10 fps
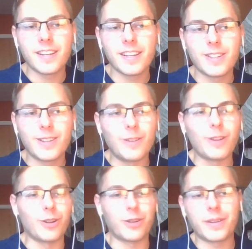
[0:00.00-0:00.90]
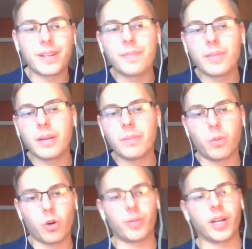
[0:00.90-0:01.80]
learn
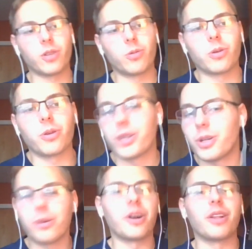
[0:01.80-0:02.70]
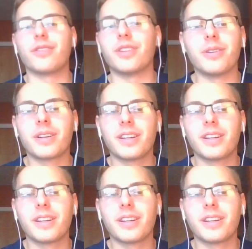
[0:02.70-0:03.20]
more about the world with all of you.